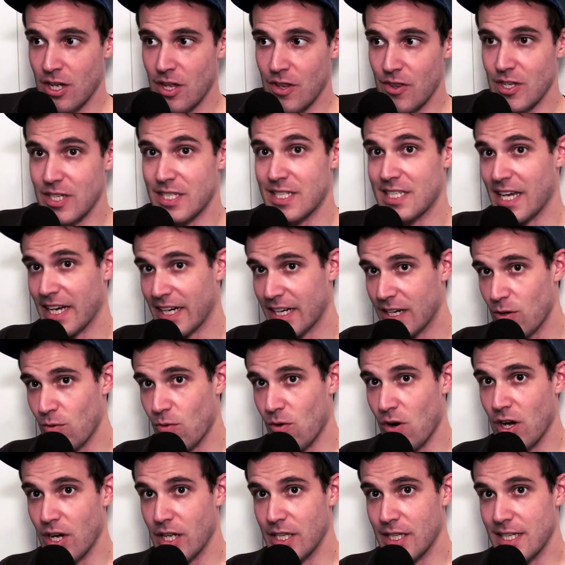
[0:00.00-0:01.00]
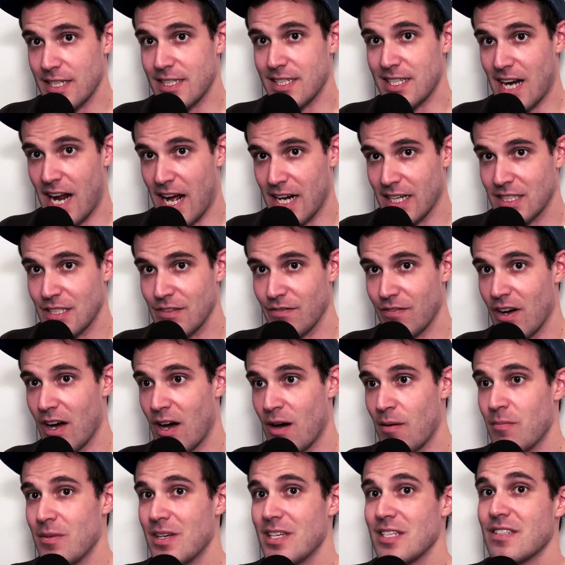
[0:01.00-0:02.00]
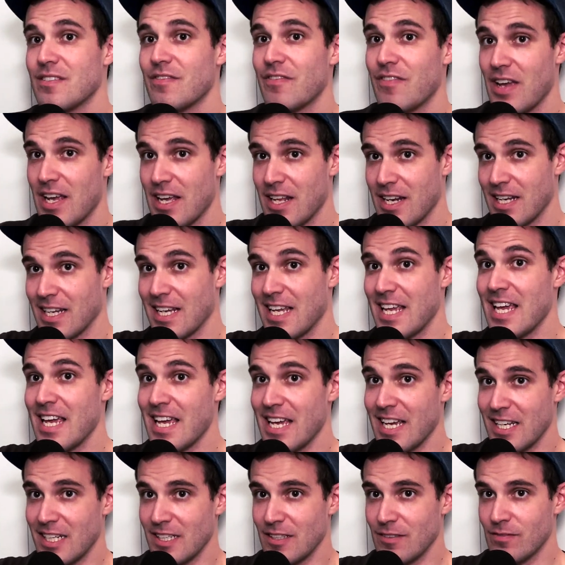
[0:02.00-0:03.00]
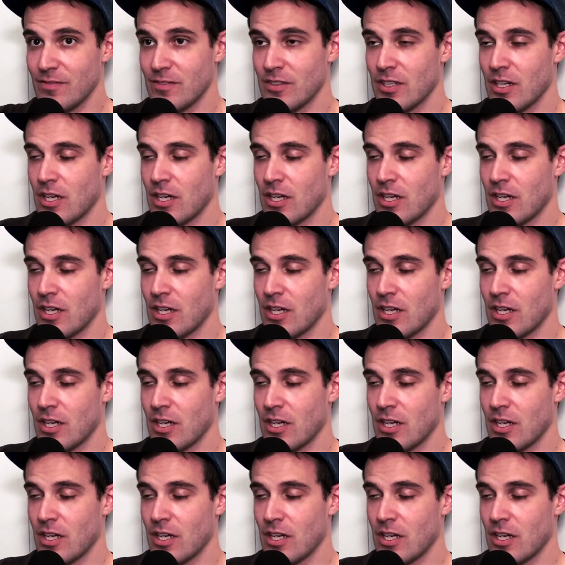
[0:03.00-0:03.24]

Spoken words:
the second one that's an octave up is fading in.